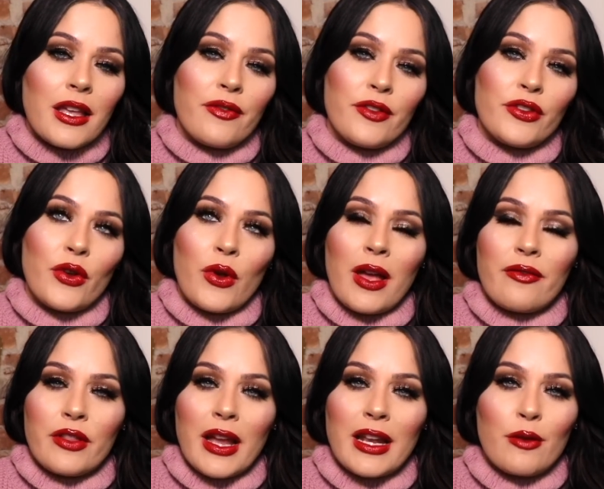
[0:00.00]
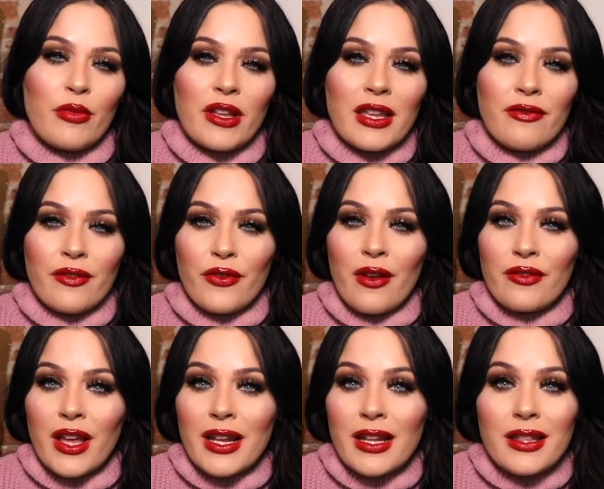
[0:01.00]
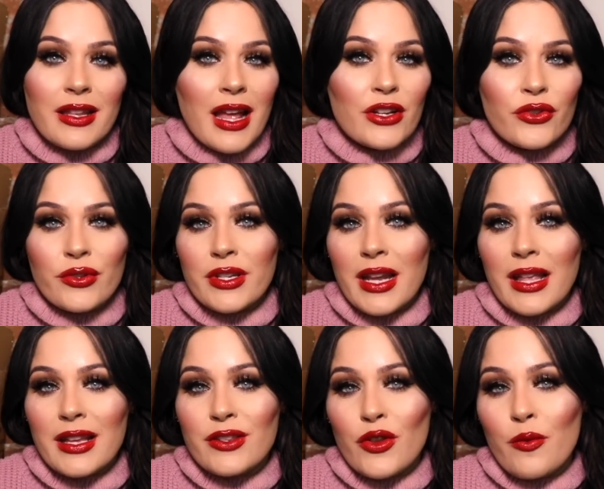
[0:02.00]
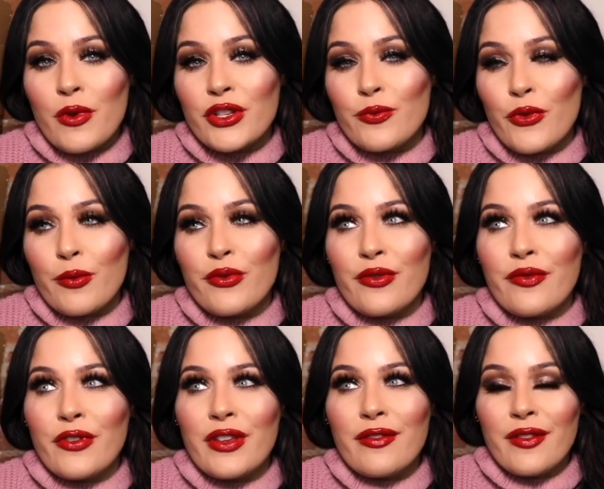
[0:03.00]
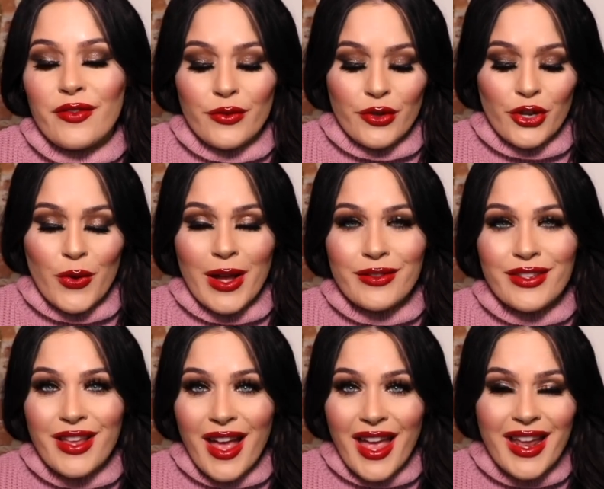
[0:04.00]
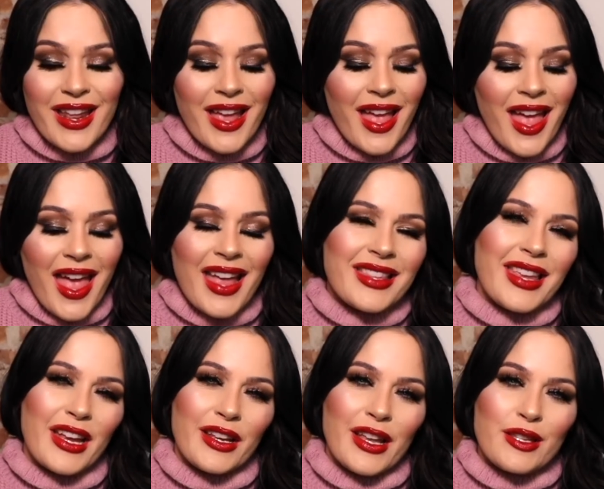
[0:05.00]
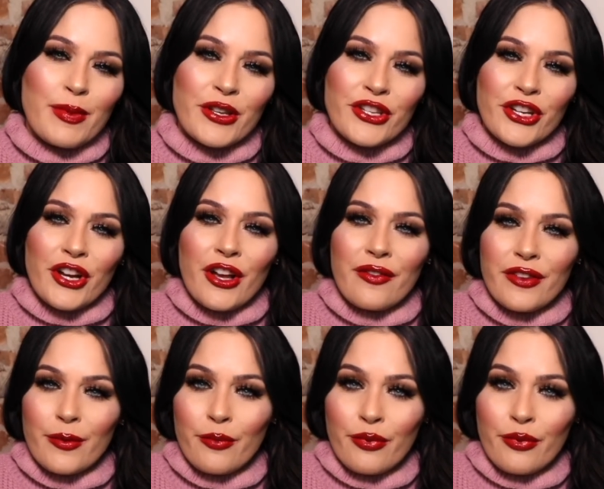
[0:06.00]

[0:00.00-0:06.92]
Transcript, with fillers: if you don't have lighting. But even if you have lighting, the natural daylight is so much more beautiful. Even if you can go outside and take a nice picture of your